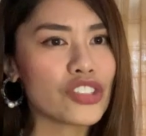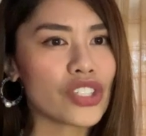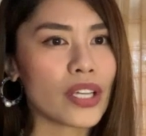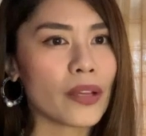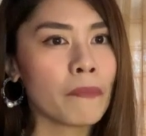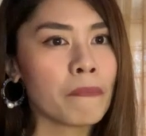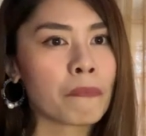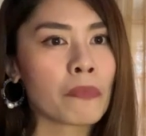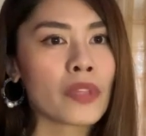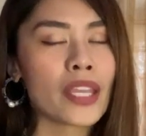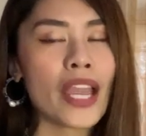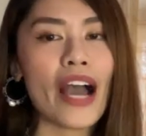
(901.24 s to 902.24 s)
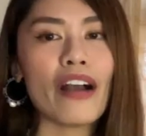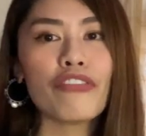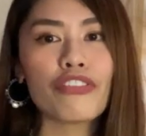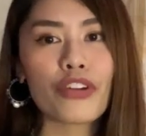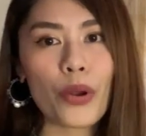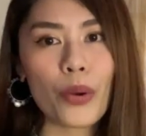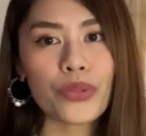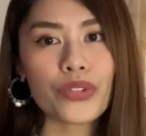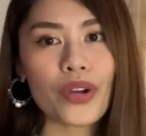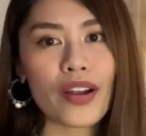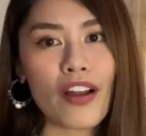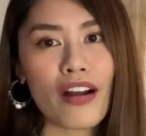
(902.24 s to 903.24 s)
watching have grown
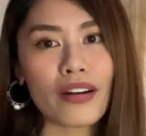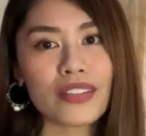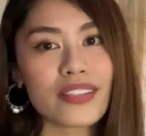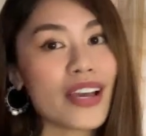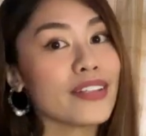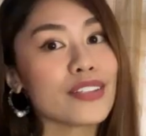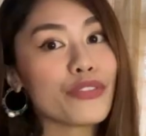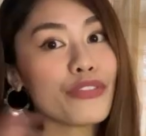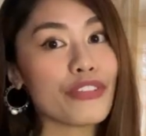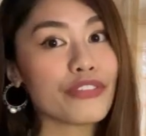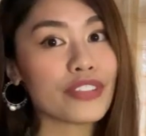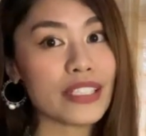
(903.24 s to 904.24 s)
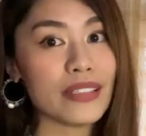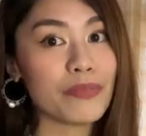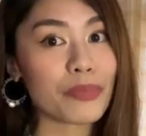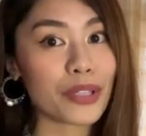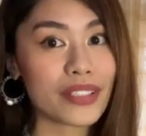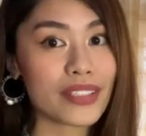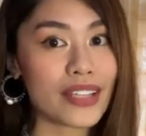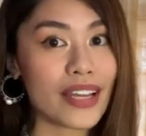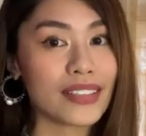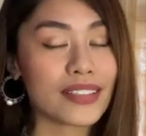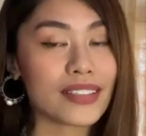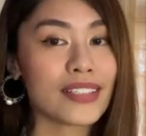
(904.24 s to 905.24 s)
to around 10 to 15%
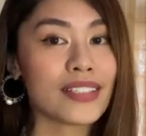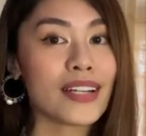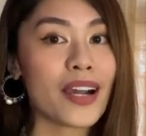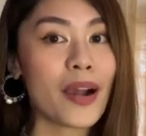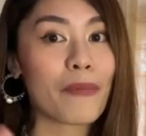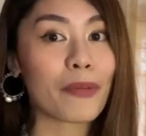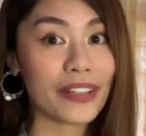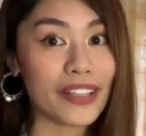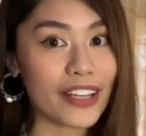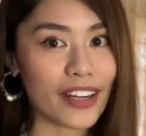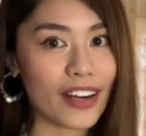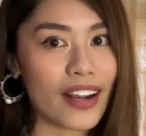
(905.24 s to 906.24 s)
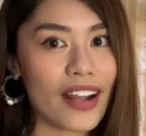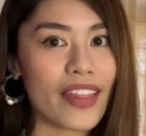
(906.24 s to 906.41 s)
per year.